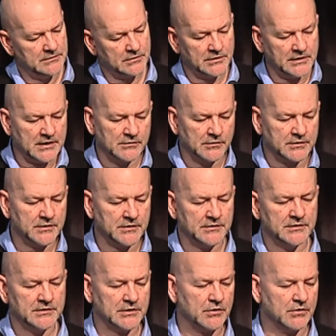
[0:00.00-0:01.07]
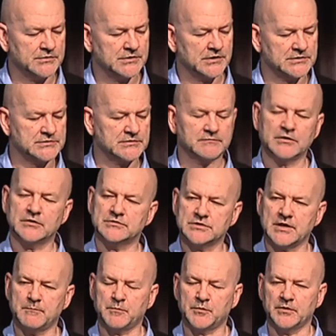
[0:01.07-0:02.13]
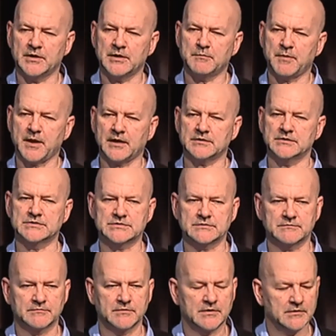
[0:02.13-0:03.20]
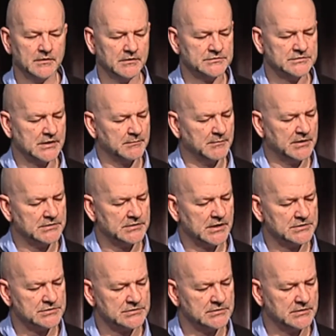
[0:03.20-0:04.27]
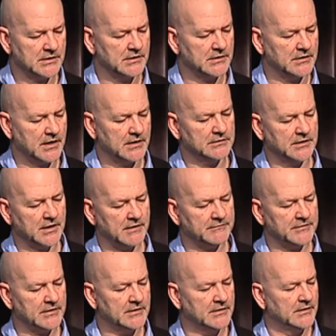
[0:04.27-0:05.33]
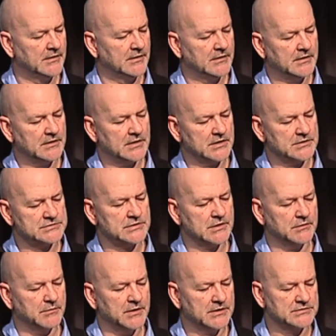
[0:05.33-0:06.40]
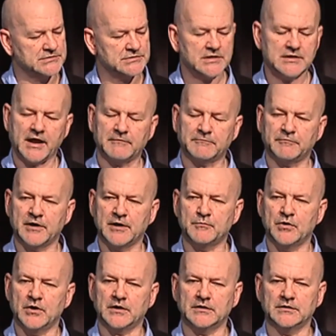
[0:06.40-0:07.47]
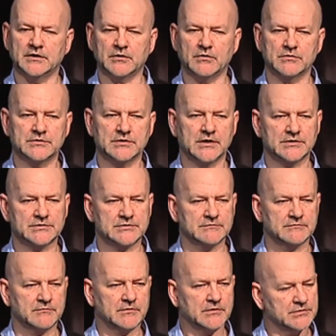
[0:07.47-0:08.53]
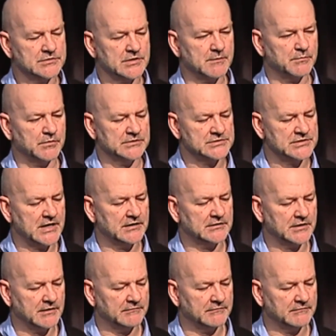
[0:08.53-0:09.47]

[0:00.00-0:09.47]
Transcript: You can then look at it in the context of contemporary patterns of sedimentation and cover. So we can see that framework in the context of contemporary sand